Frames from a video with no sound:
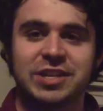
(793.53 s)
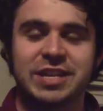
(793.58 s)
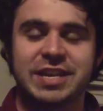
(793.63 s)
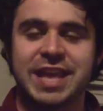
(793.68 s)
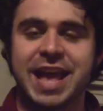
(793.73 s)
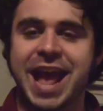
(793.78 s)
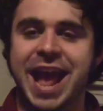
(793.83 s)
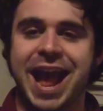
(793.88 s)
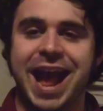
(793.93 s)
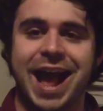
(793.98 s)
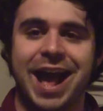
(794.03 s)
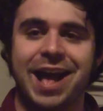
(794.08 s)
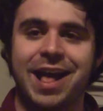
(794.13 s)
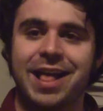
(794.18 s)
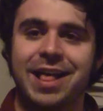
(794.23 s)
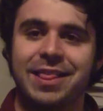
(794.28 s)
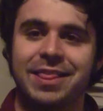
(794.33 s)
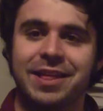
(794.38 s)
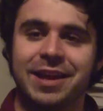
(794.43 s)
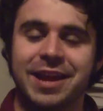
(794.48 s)
yeah,
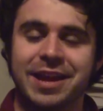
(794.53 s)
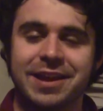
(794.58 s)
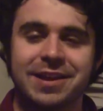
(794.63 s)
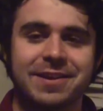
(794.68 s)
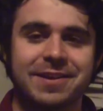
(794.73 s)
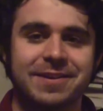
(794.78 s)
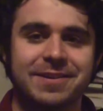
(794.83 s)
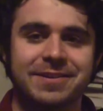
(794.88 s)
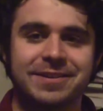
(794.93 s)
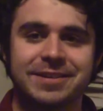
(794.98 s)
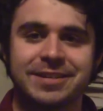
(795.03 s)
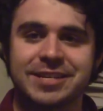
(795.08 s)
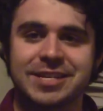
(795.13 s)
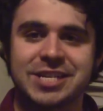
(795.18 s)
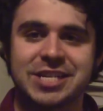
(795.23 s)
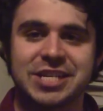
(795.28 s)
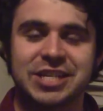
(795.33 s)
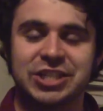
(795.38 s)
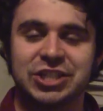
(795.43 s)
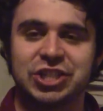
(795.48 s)

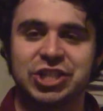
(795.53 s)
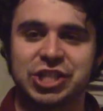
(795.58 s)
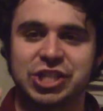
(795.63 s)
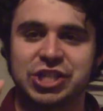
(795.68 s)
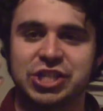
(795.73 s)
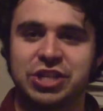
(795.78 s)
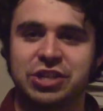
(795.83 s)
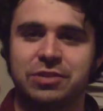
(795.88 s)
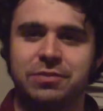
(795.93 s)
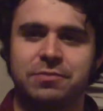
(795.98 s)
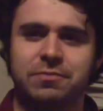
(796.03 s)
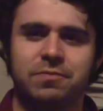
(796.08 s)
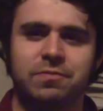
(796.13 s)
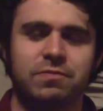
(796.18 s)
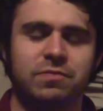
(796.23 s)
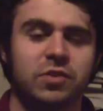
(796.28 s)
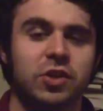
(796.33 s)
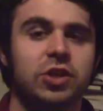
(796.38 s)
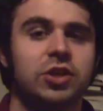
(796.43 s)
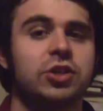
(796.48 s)
just
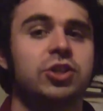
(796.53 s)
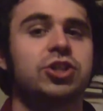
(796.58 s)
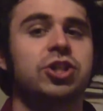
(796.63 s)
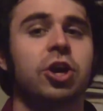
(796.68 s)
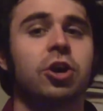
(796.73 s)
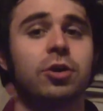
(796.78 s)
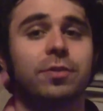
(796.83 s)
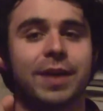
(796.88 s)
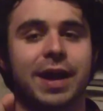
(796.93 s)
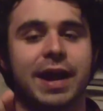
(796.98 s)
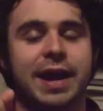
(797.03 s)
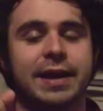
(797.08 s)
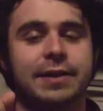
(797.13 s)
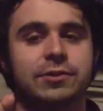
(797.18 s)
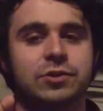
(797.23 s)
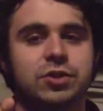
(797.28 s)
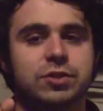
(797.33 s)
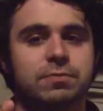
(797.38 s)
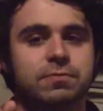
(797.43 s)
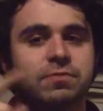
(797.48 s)

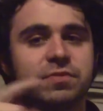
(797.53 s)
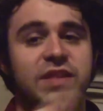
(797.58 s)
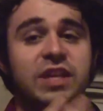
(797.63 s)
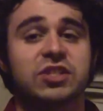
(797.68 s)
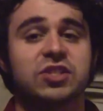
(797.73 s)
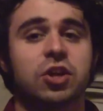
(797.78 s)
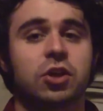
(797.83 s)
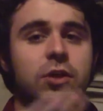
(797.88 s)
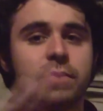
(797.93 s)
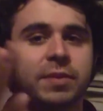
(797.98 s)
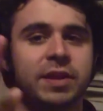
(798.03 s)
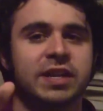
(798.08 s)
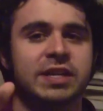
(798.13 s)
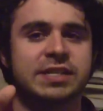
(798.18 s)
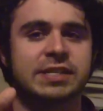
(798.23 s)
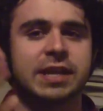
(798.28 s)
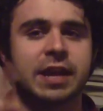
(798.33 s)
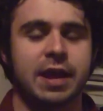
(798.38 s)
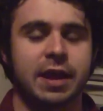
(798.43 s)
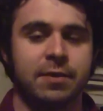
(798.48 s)
turbines. That's all I'm gonna
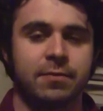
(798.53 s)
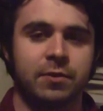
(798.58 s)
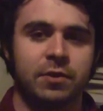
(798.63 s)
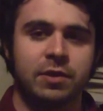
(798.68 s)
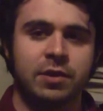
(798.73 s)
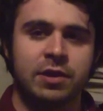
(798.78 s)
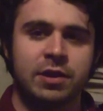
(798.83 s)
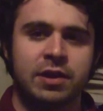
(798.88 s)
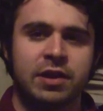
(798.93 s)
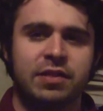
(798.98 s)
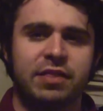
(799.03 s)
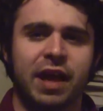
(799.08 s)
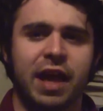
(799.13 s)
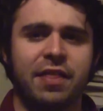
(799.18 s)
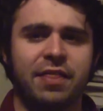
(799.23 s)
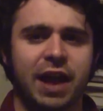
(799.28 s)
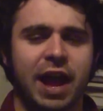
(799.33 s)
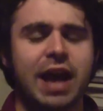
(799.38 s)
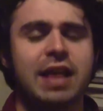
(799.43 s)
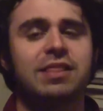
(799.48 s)
say.
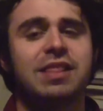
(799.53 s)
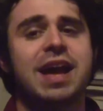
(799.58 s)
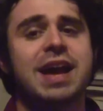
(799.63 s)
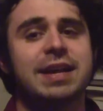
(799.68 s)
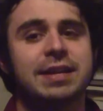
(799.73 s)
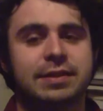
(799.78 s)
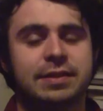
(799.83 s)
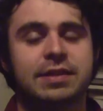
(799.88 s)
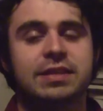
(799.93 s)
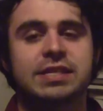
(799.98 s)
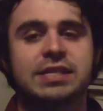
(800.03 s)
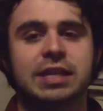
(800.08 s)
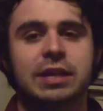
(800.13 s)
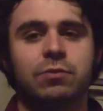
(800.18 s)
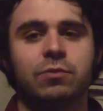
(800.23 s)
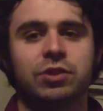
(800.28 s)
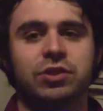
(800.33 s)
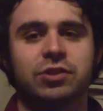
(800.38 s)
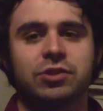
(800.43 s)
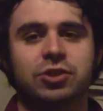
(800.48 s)
That I liked the
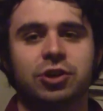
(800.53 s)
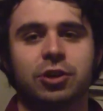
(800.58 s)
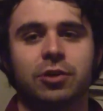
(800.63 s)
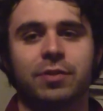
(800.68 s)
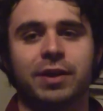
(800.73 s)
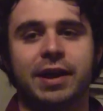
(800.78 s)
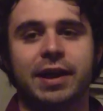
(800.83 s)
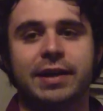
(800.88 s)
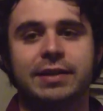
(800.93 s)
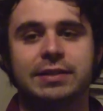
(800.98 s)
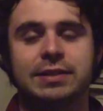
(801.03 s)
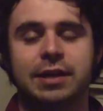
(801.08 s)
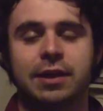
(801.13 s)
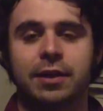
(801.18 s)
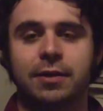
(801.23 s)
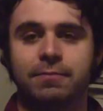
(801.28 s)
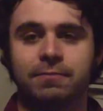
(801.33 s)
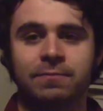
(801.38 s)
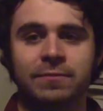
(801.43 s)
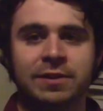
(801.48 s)
scene with the turbines.
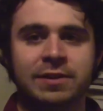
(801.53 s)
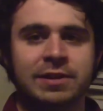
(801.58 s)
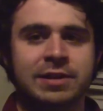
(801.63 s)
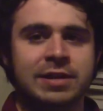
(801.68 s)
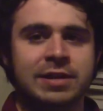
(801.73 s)
And